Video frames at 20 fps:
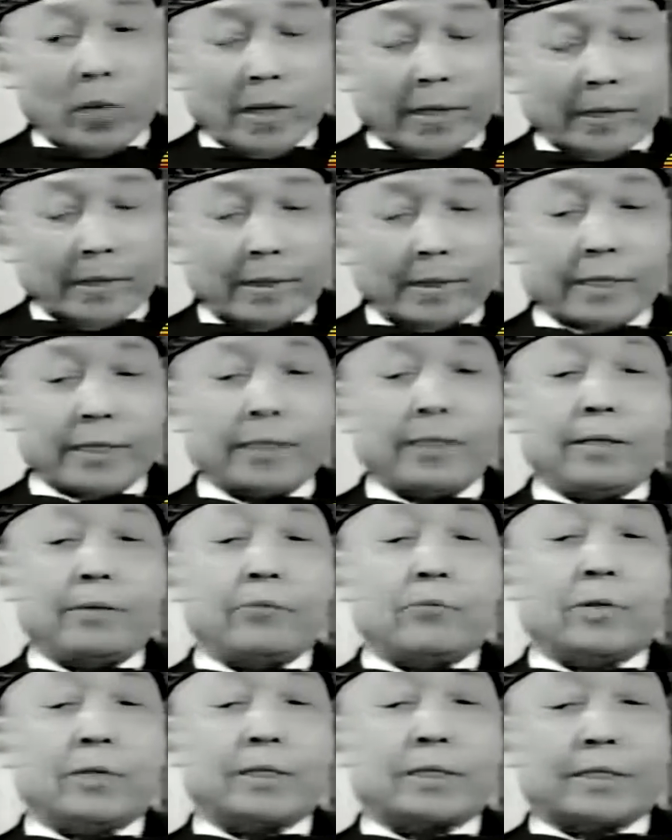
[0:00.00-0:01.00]
Well,
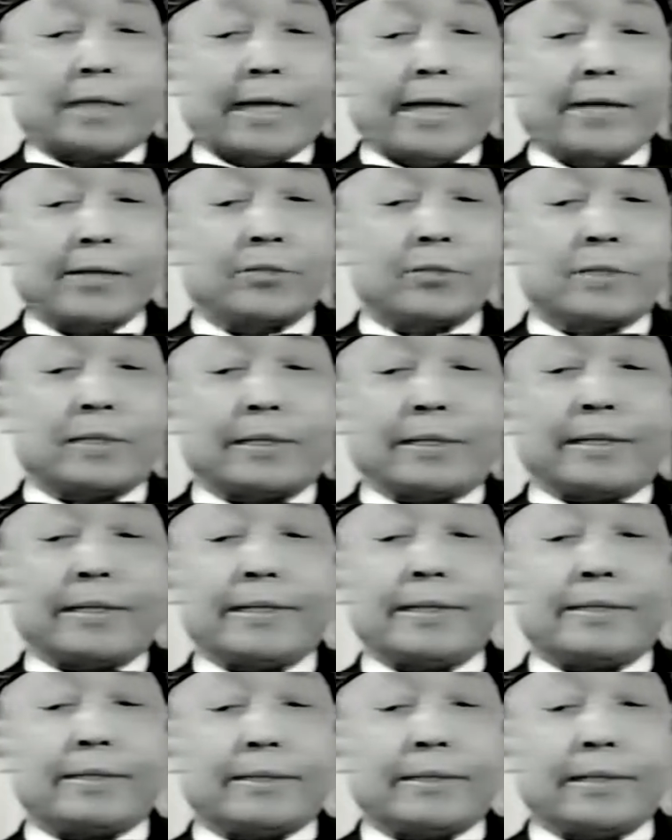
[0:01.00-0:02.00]
he was
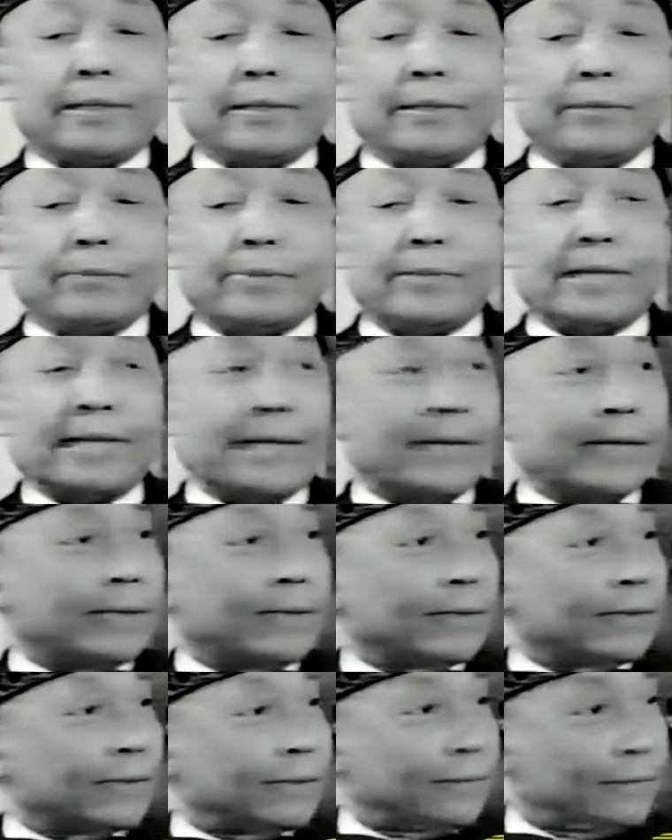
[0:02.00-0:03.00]
actually the
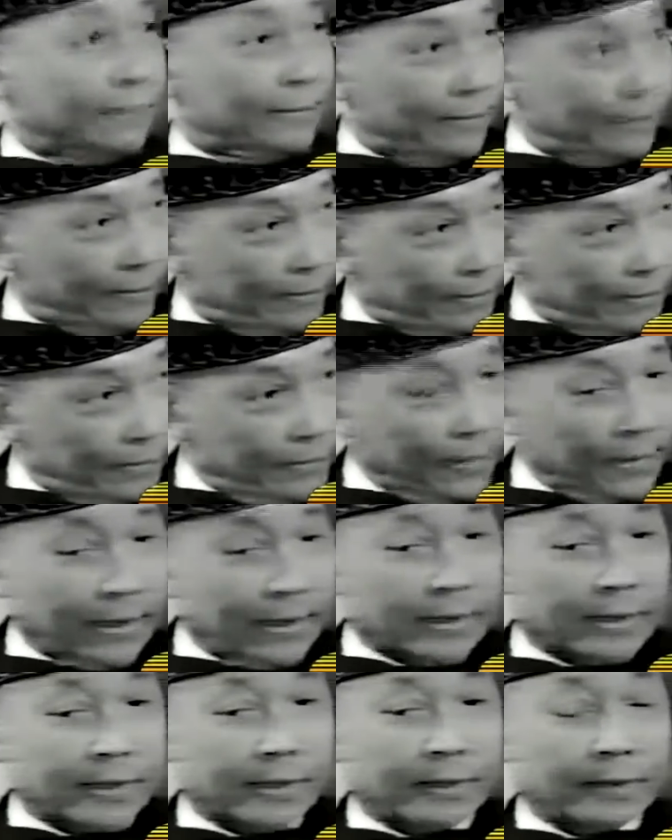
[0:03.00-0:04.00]
beginner.
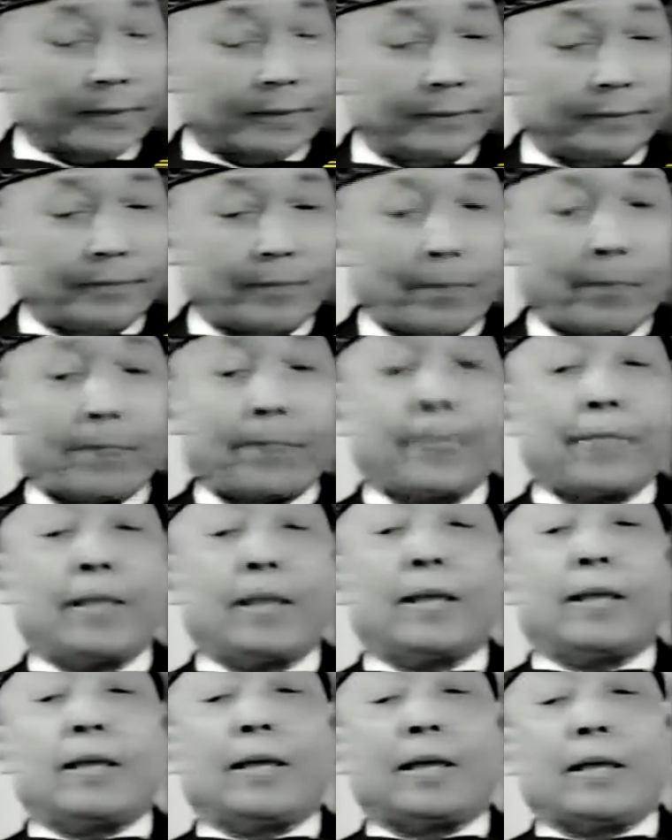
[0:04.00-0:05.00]
Yes, sir.
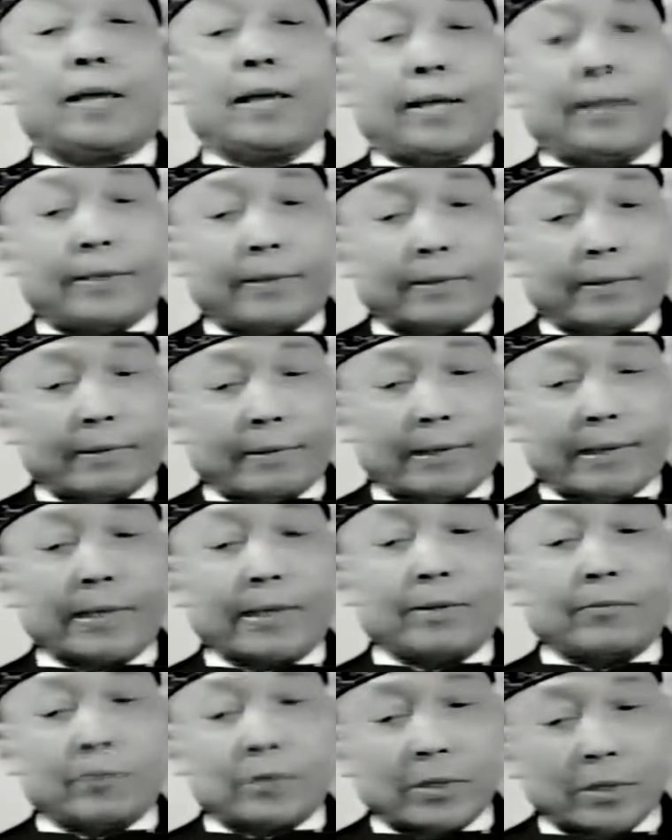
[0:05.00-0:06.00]
And uh,
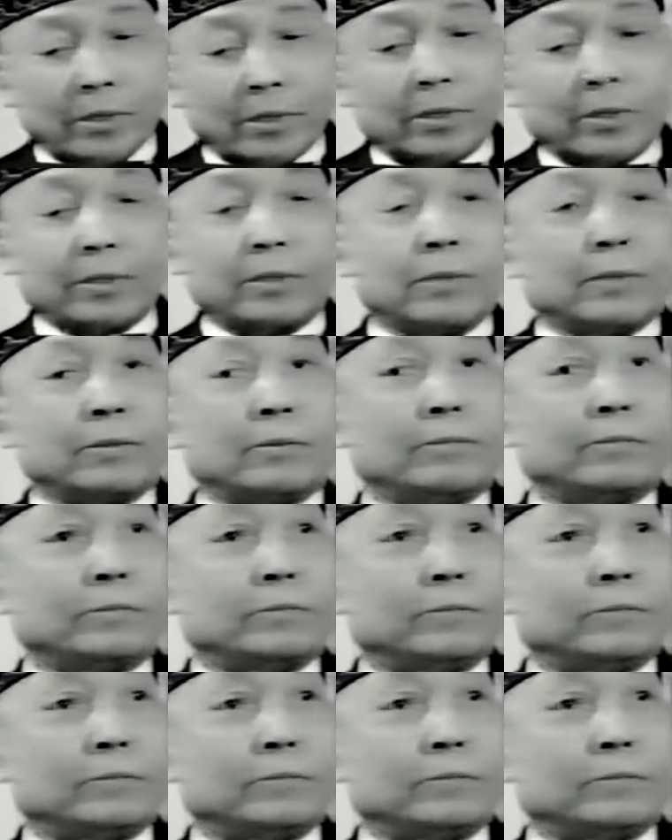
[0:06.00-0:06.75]
I'm taught